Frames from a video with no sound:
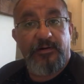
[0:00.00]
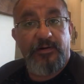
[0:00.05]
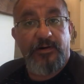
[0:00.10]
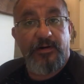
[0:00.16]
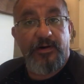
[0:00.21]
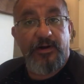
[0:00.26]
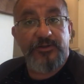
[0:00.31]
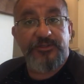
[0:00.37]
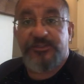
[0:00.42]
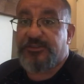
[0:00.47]

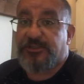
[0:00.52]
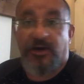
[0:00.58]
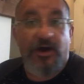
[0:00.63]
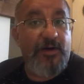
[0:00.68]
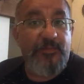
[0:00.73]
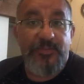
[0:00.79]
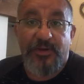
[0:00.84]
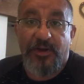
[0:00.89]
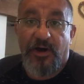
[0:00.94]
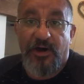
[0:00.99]
I just can't
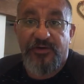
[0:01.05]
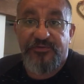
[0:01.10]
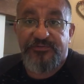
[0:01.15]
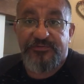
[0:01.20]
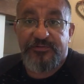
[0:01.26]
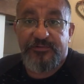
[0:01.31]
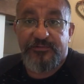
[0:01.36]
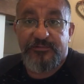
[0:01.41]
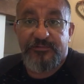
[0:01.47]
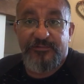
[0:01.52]
be asked.
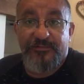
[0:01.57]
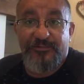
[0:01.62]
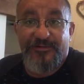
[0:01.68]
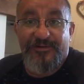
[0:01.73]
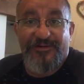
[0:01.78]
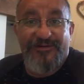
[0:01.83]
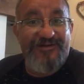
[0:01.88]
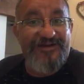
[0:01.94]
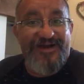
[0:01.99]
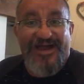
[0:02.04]

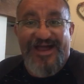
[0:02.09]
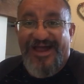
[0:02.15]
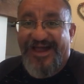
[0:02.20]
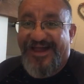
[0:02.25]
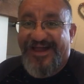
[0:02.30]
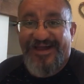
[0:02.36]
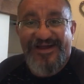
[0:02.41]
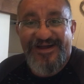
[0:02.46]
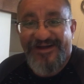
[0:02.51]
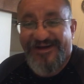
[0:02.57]
I
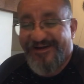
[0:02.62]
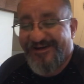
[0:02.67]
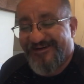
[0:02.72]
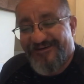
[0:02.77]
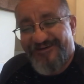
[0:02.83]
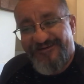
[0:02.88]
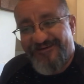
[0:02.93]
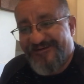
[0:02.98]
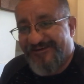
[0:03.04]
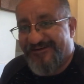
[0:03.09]

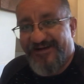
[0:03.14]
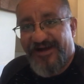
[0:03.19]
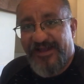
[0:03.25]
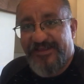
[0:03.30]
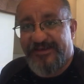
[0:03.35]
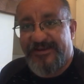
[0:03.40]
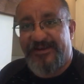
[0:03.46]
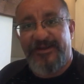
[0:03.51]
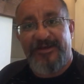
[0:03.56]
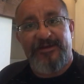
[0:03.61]

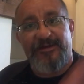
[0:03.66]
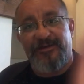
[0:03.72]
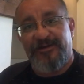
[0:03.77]
didn't.